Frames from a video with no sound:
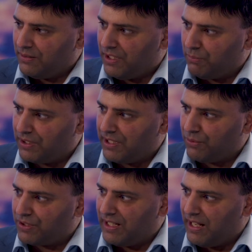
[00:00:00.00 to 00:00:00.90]
and we'll get
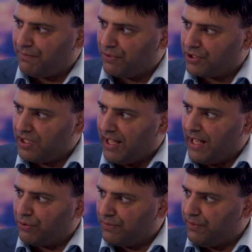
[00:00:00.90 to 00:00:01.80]
onto leverage, how
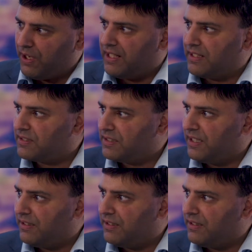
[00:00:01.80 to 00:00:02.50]
you financed it.